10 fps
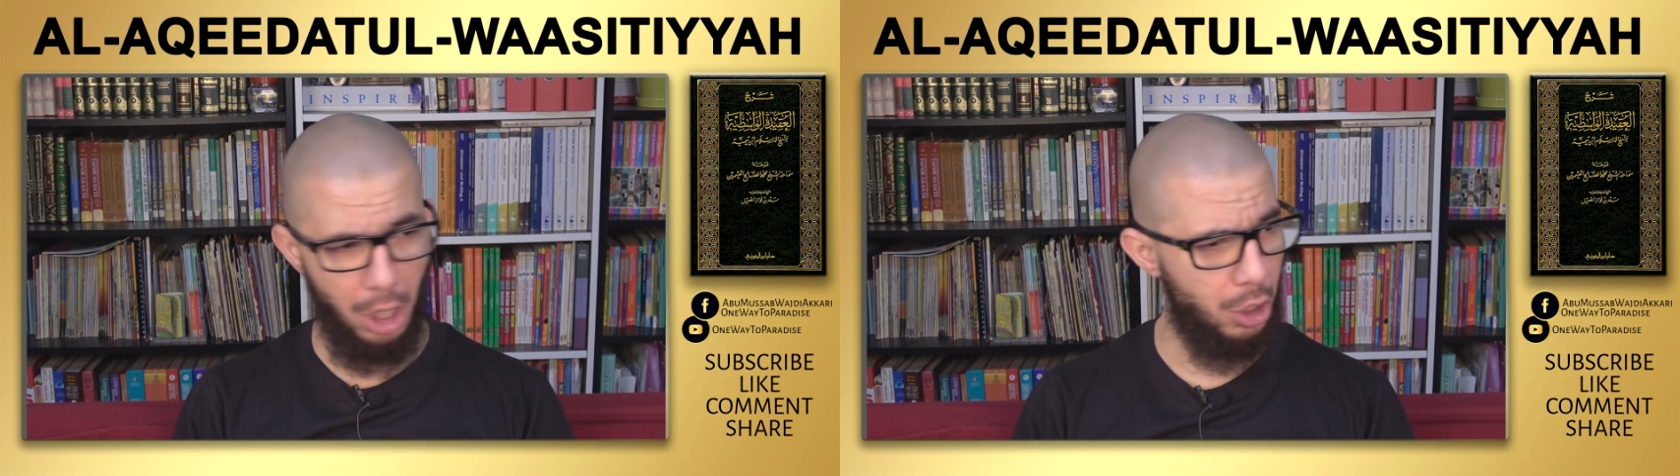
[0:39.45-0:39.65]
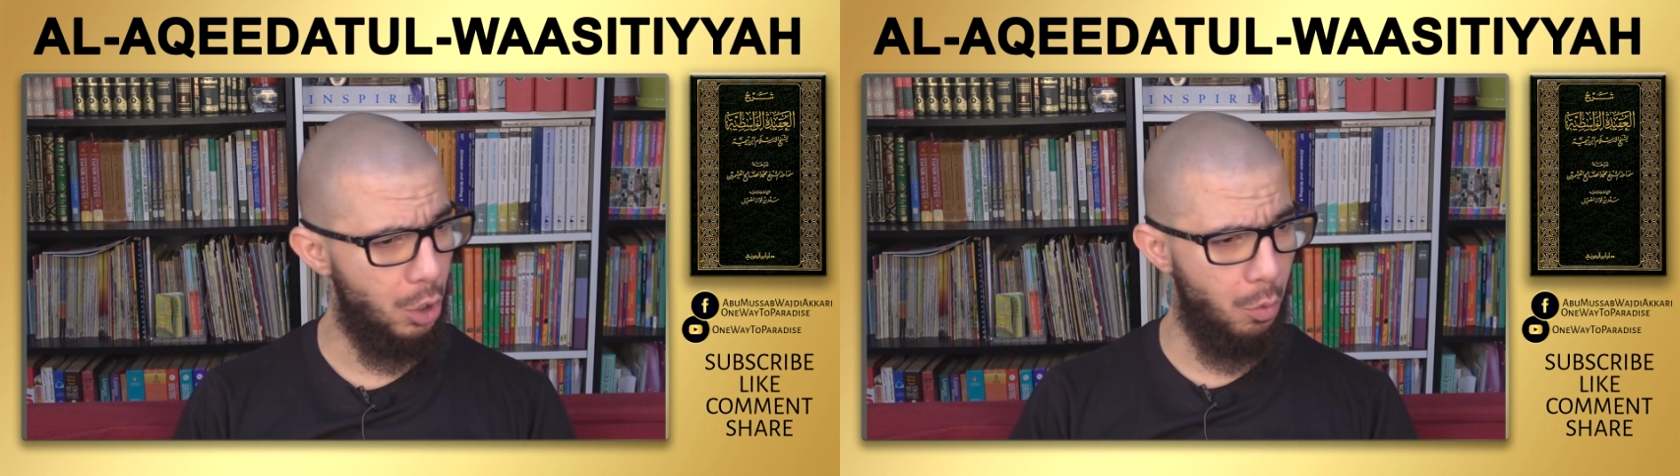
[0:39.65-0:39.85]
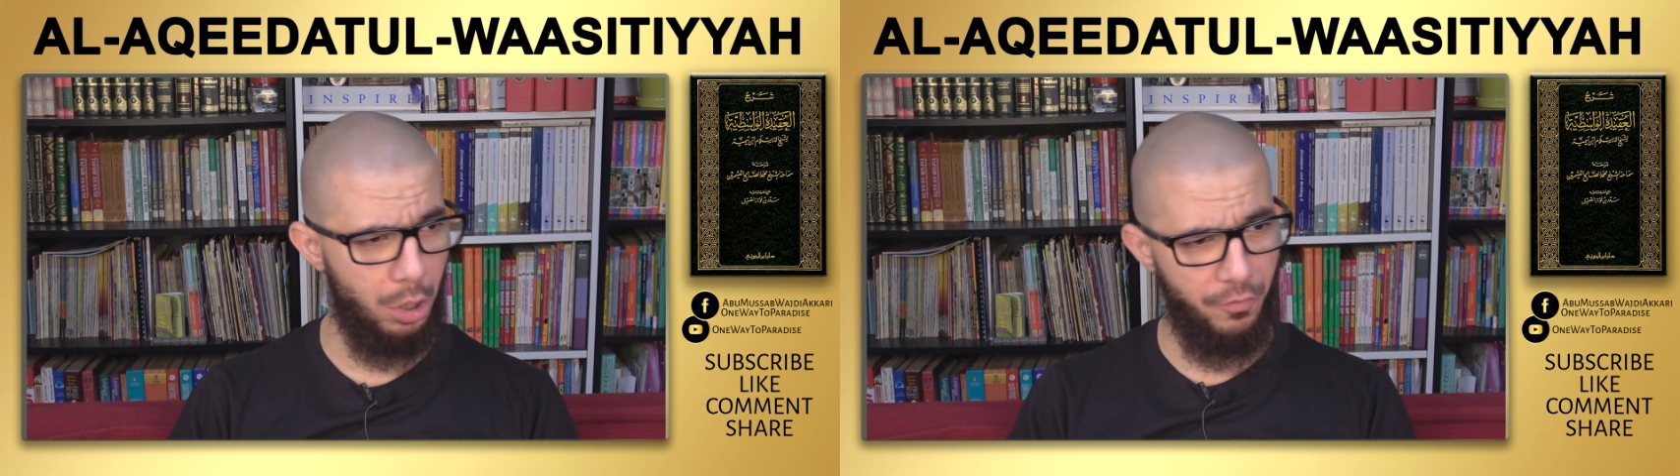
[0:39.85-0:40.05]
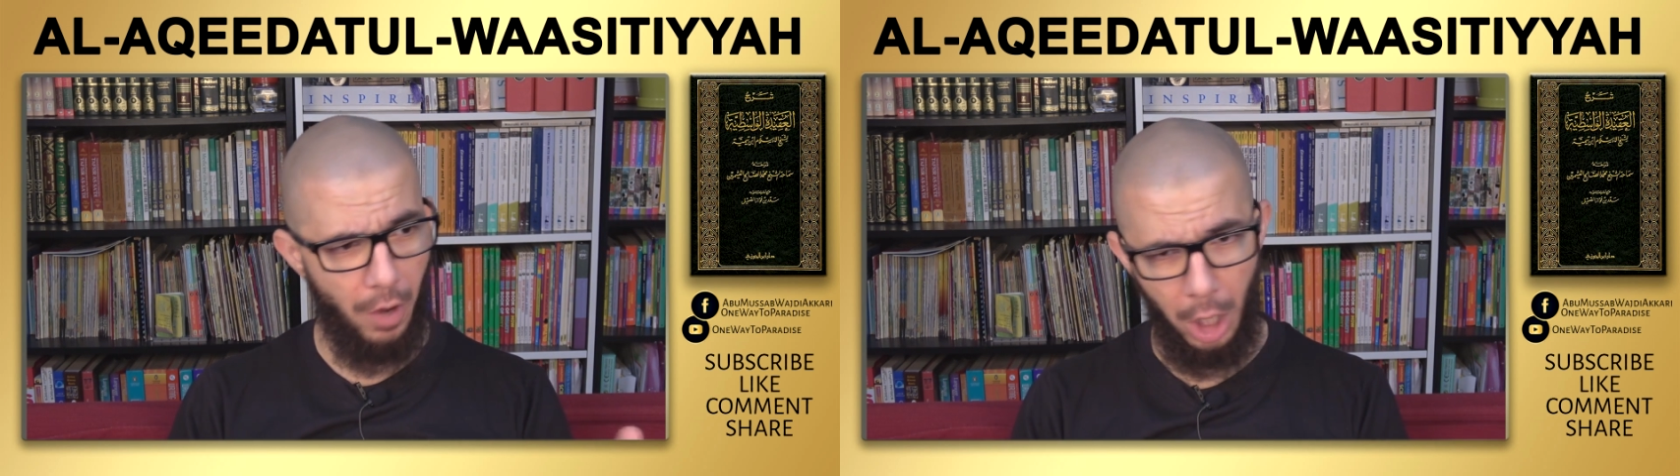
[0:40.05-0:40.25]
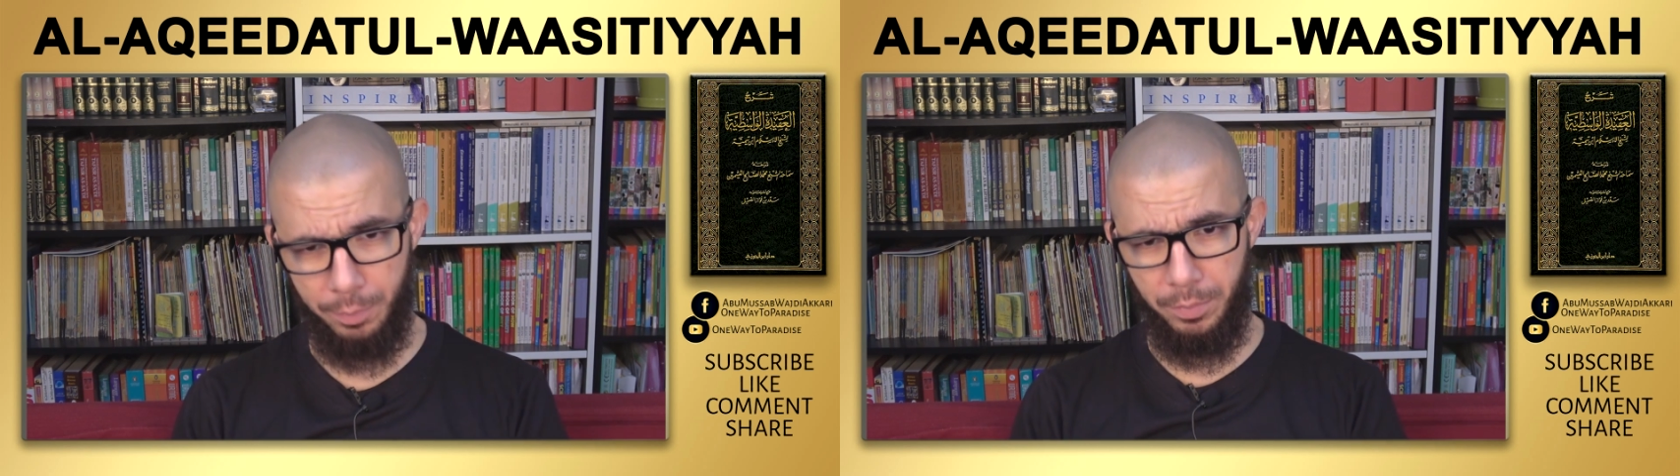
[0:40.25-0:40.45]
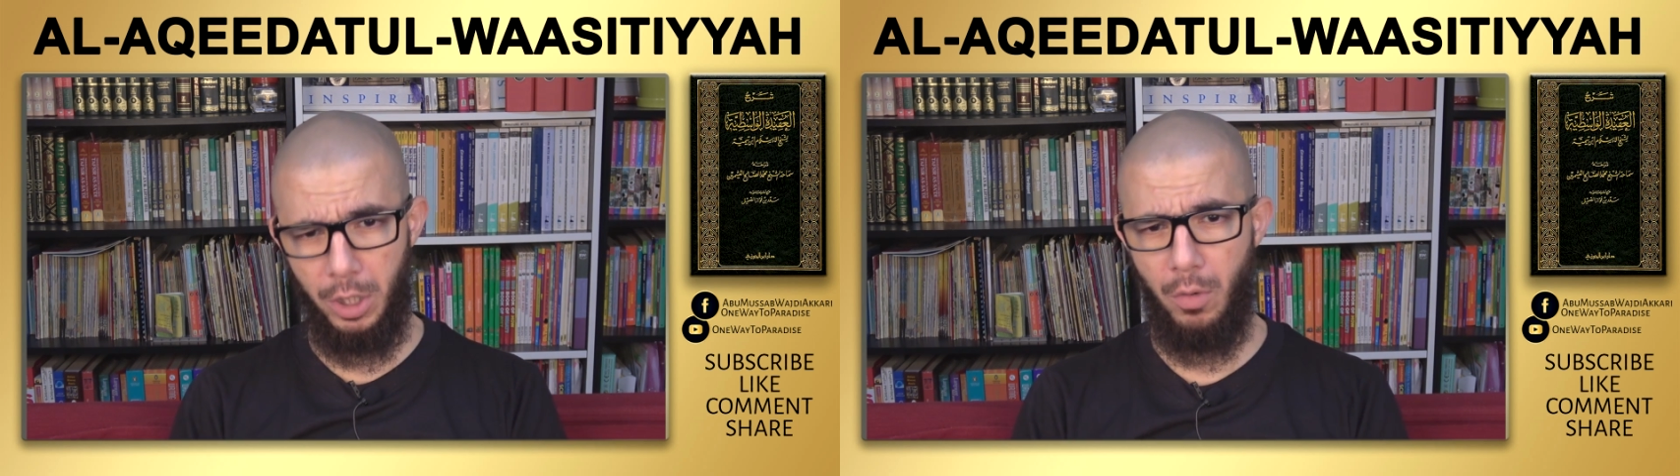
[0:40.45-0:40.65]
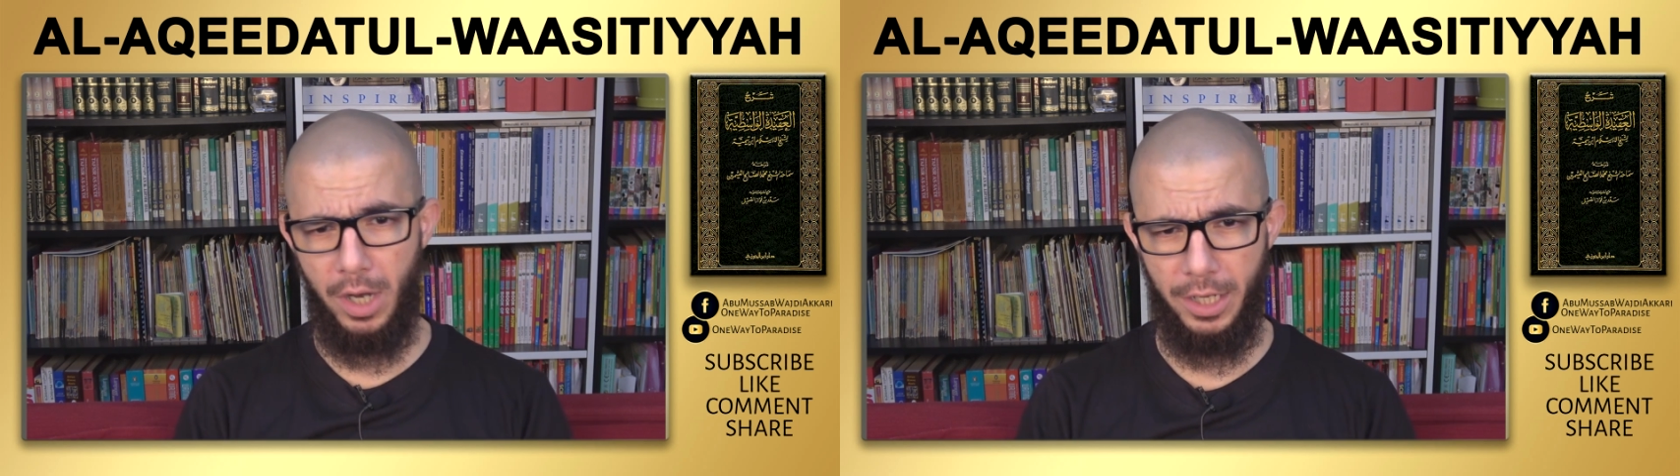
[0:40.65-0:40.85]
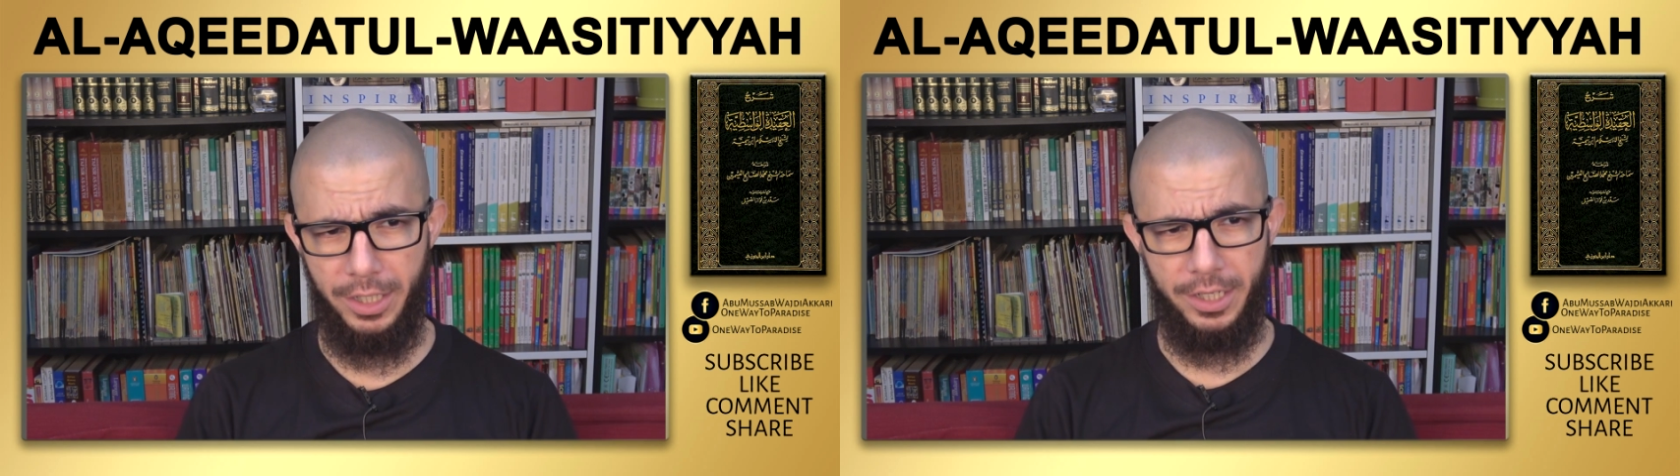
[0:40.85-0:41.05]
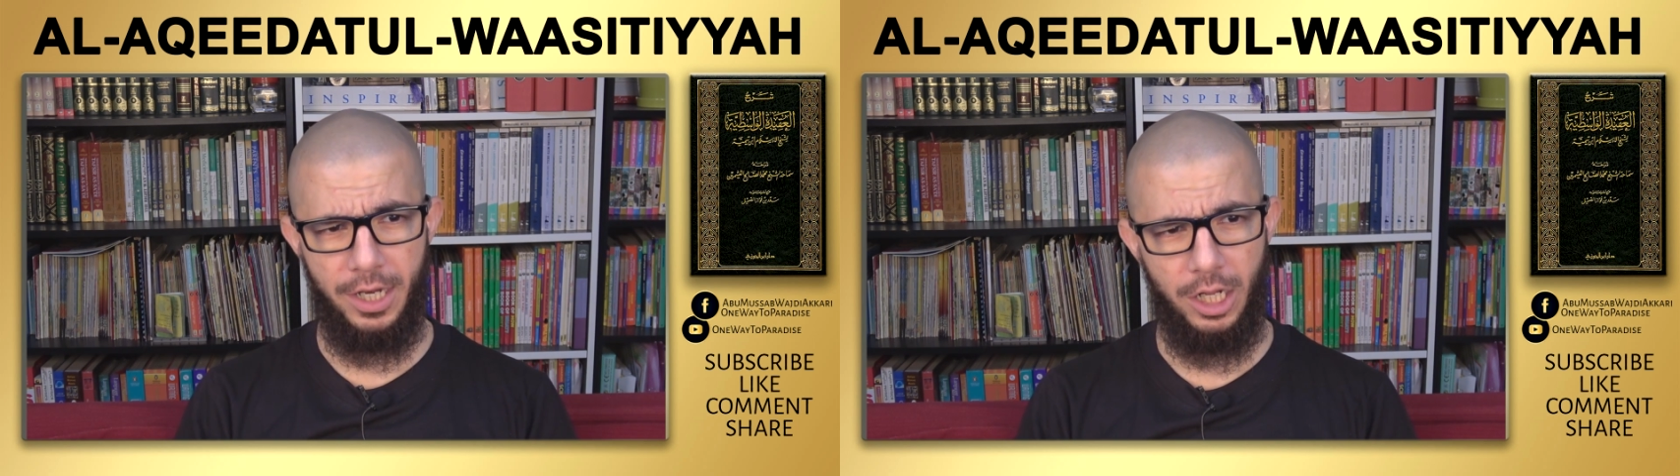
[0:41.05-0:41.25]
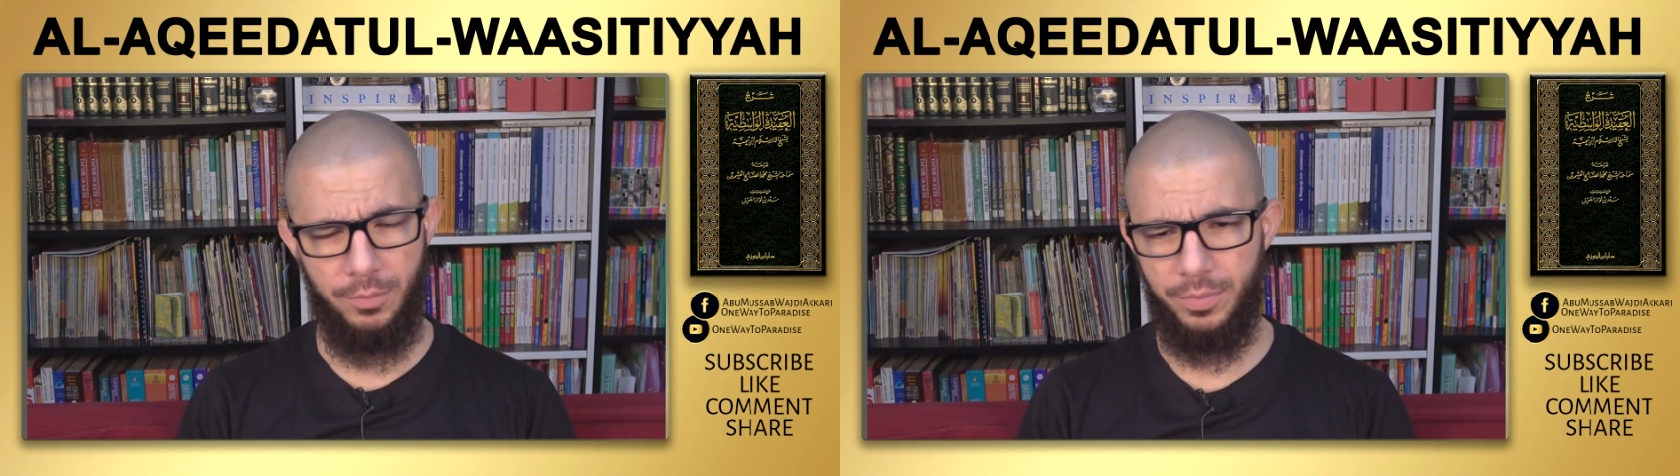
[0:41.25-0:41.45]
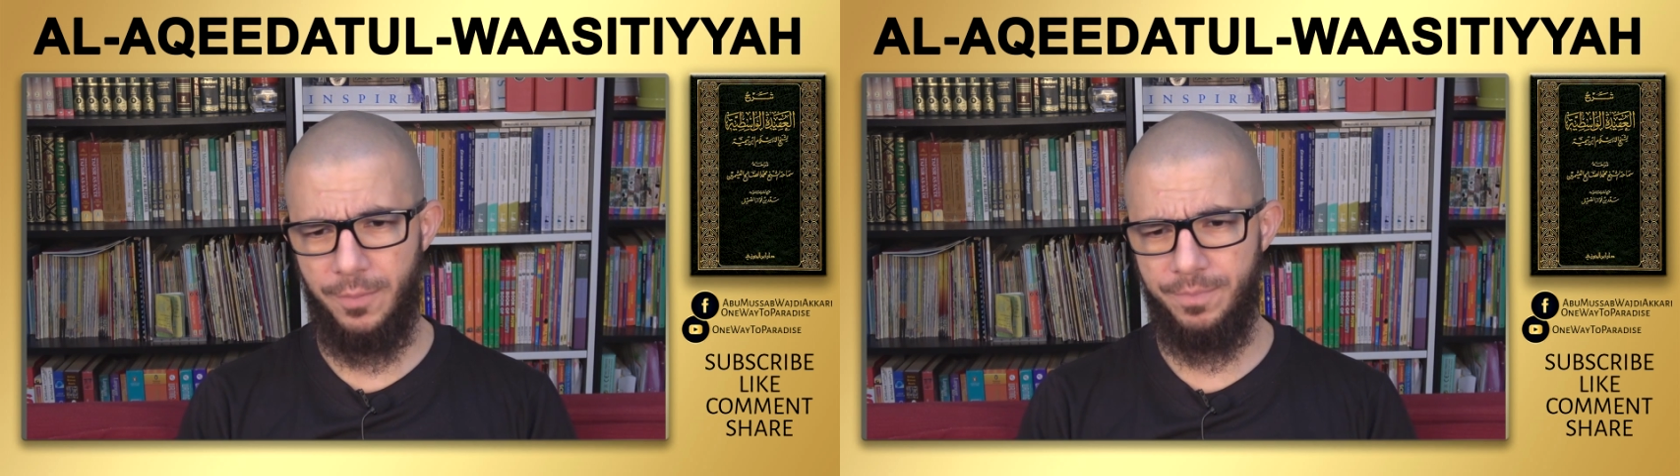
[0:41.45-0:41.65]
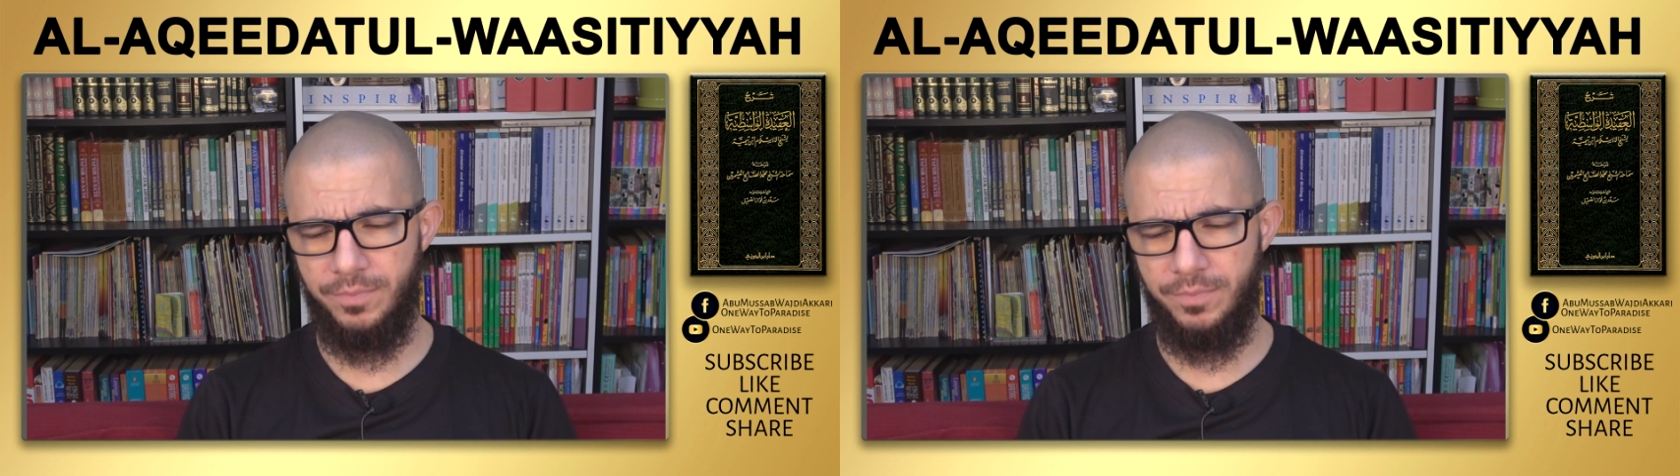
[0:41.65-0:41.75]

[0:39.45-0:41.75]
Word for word: then He would have helped me when I needed help.